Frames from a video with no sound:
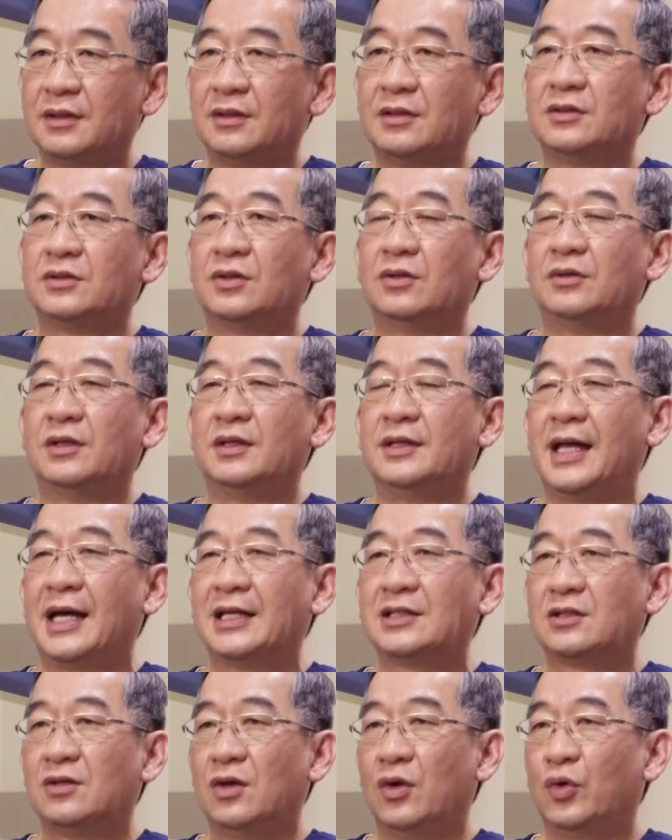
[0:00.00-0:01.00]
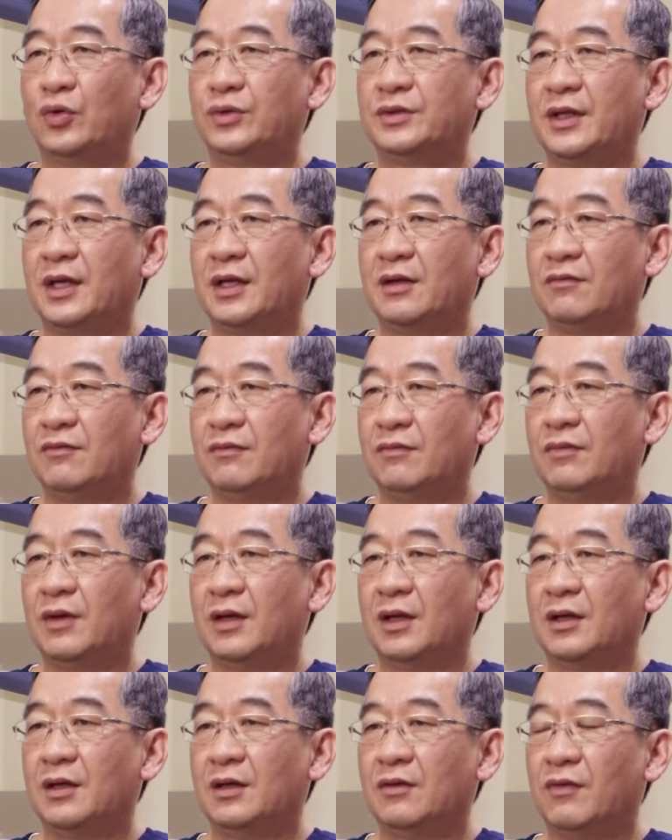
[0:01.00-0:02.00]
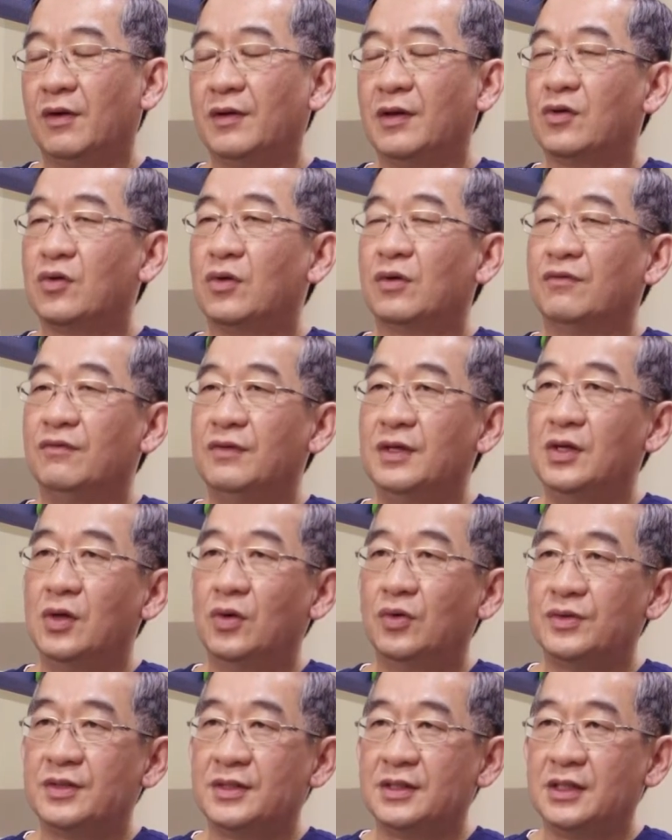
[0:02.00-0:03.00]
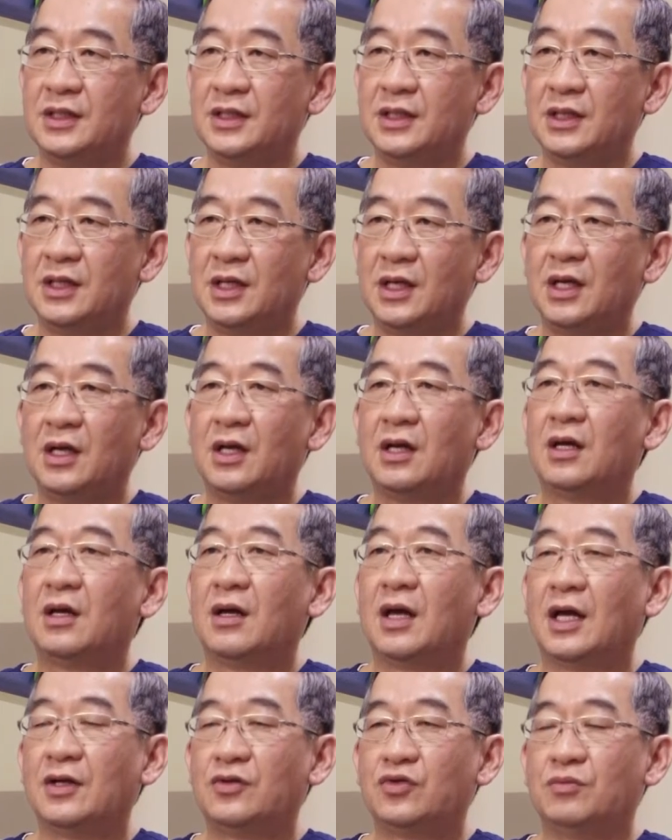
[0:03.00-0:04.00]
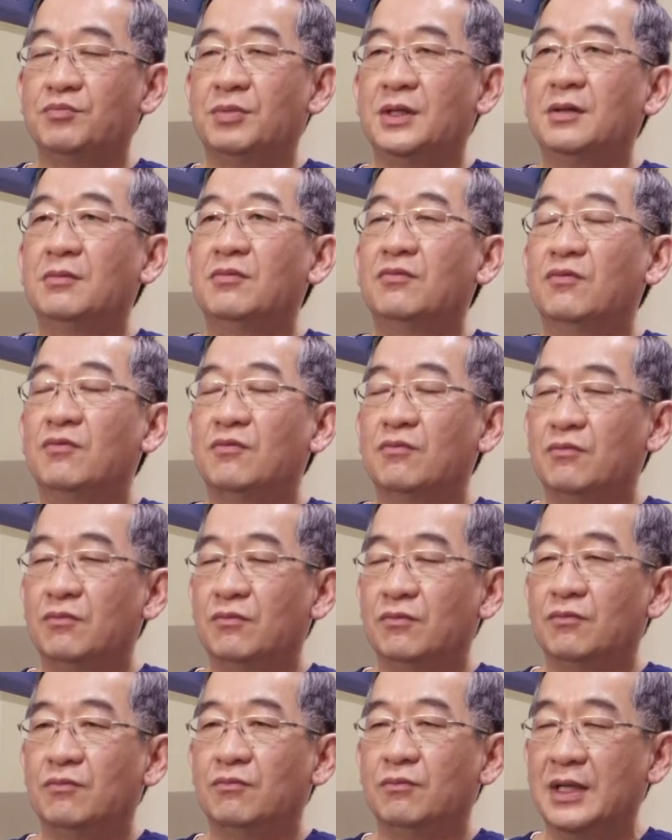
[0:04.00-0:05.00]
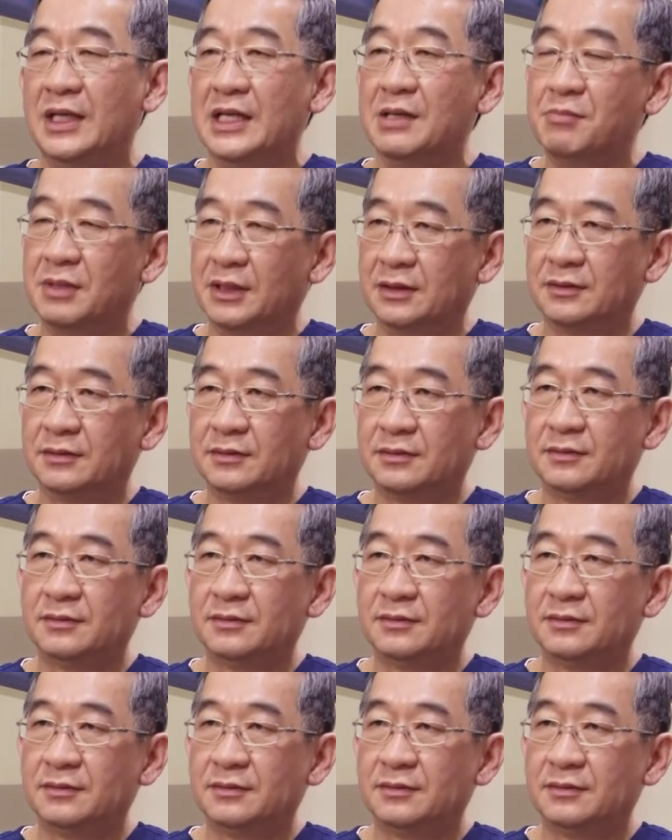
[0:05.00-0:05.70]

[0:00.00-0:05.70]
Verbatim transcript: So the dust load and, and the what we call VOC has to be minimal.